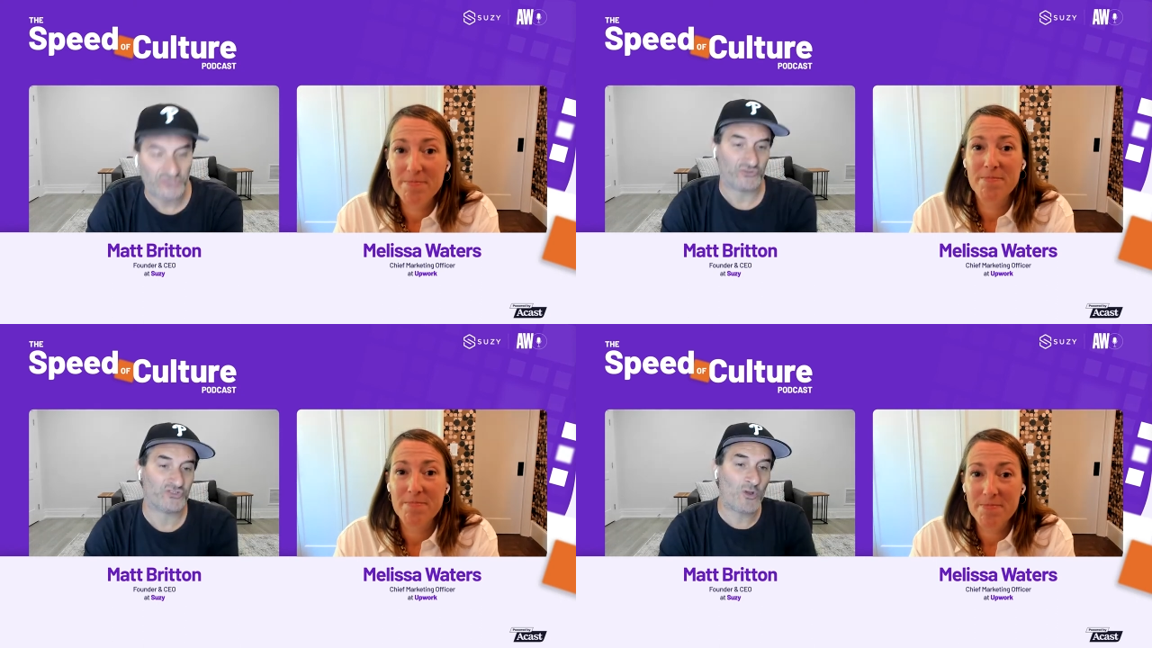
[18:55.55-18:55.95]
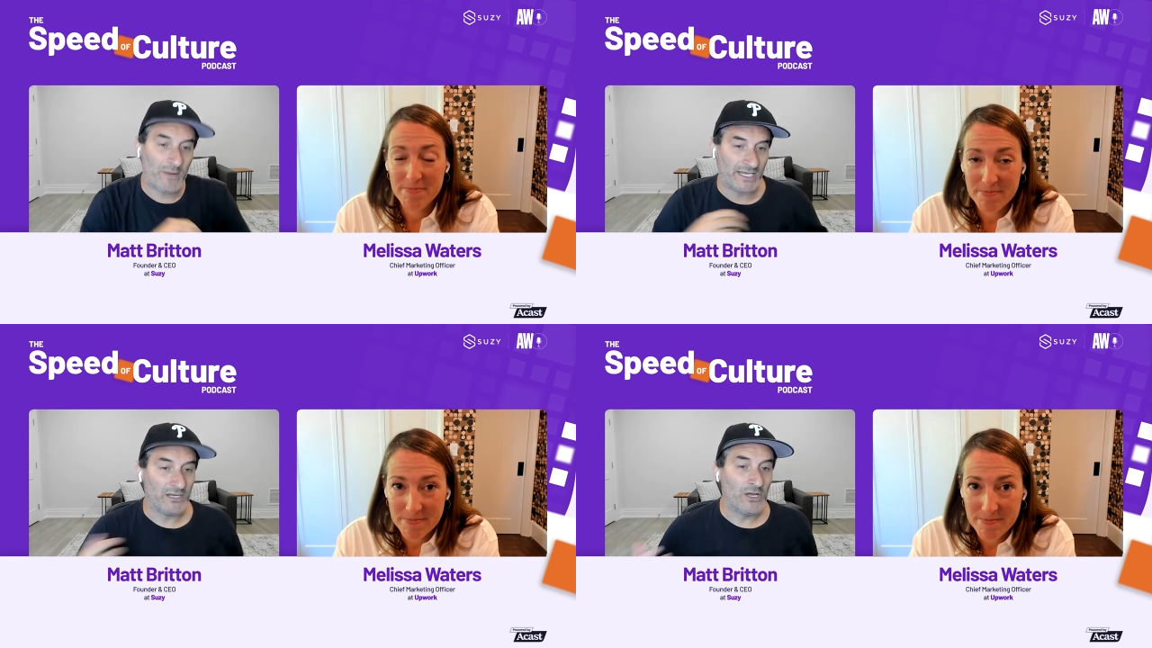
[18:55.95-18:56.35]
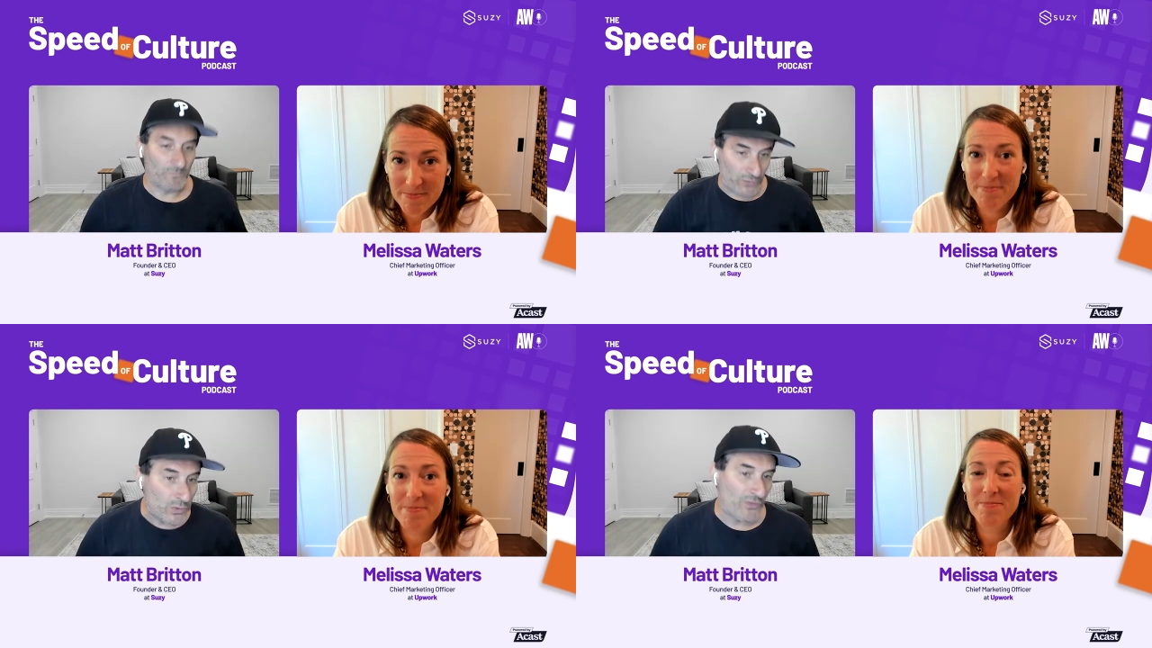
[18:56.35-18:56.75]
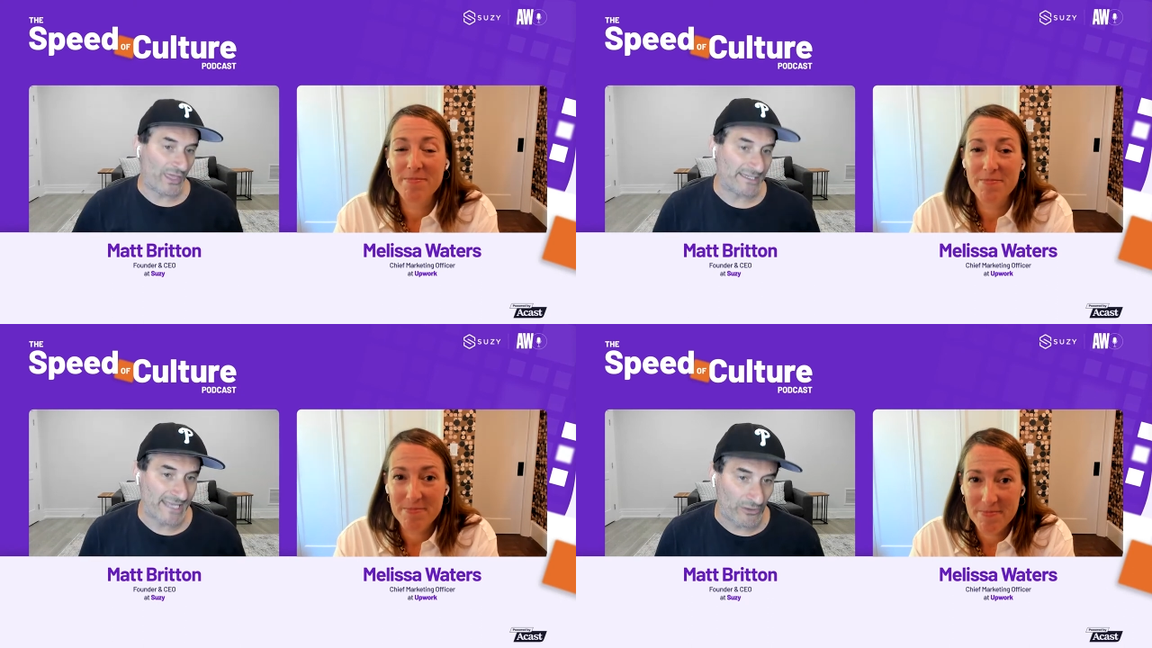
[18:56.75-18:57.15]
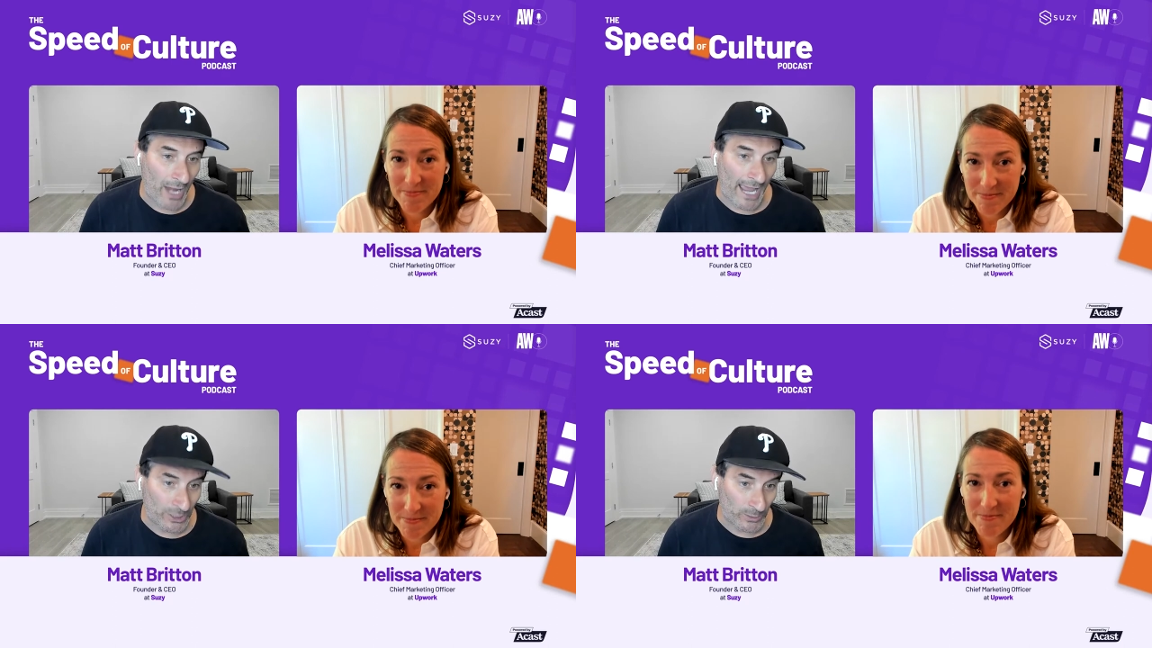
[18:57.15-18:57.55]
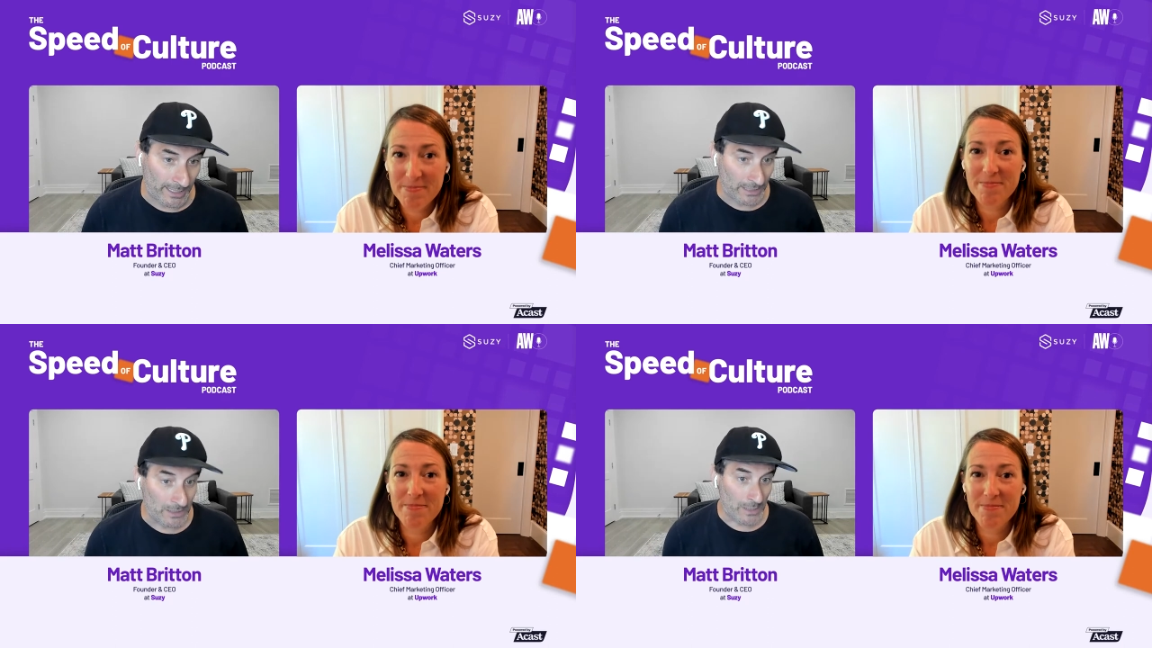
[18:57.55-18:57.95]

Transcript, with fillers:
Speaker 1: And there's so many new things that are entering